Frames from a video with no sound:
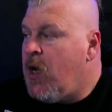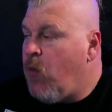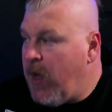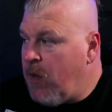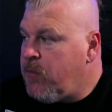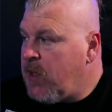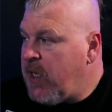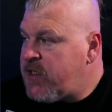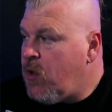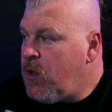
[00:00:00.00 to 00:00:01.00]
Well,
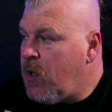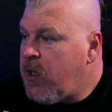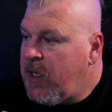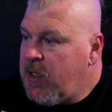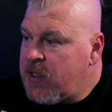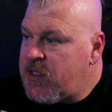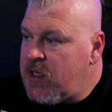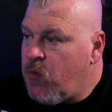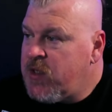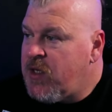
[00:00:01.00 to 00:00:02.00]
let's go look and let's
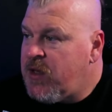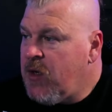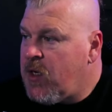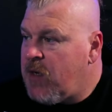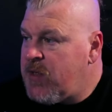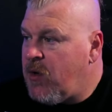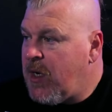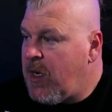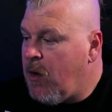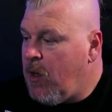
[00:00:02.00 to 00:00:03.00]
see what's Ethereum
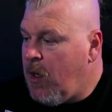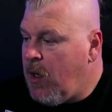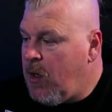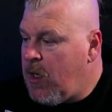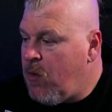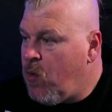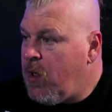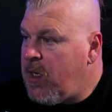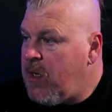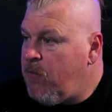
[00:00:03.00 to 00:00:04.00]
doing here. Uh, it,
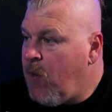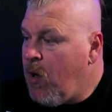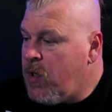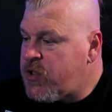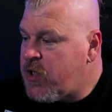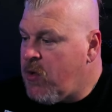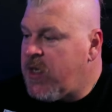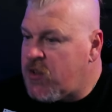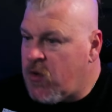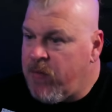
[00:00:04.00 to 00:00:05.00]
well, in March,
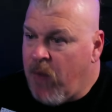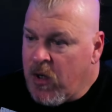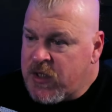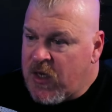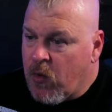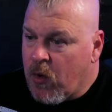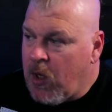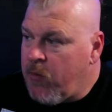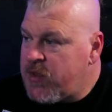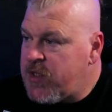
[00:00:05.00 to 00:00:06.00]
okay, so in March they were
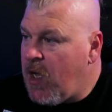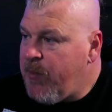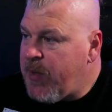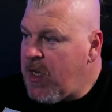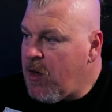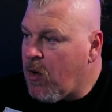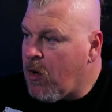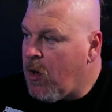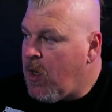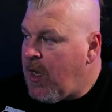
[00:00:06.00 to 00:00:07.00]
it was up here,
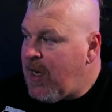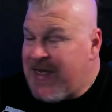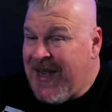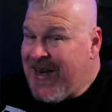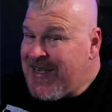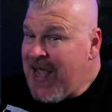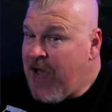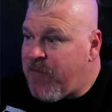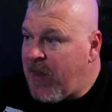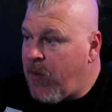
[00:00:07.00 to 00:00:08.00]
and it's got an
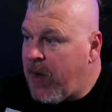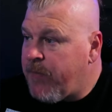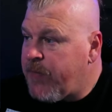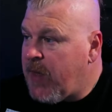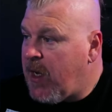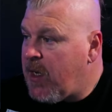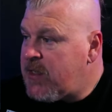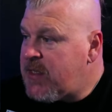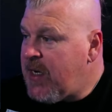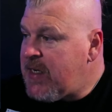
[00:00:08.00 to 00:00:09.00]
ETF by the way. Uh,
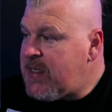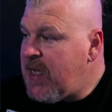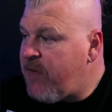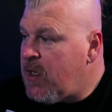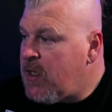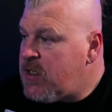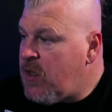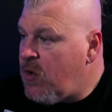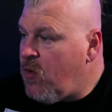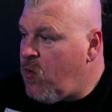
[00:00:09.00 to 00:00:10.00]
it's got an ETF.
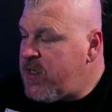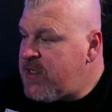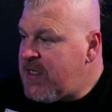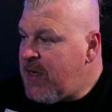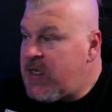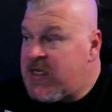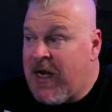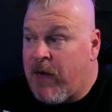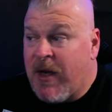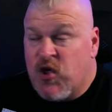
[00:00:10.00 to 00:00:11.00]
So what is it down? It's
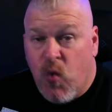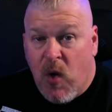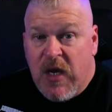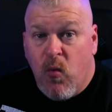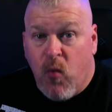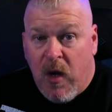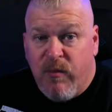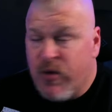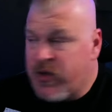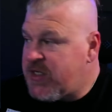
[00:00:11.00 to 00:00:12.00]
down about
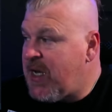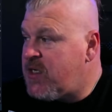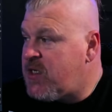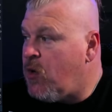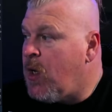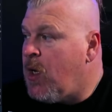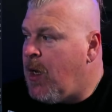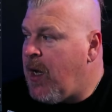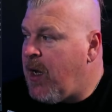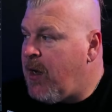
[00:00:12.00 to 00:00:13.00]
21%. So
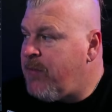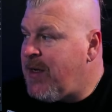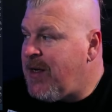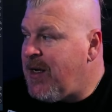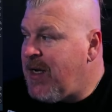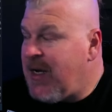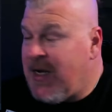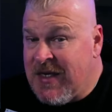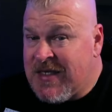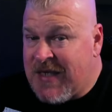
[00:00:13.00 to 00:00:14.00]
uh, it,
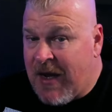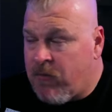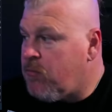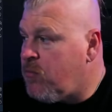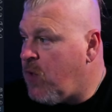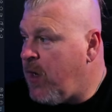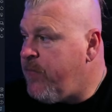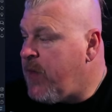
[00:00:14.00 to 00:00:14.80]
it is down, right?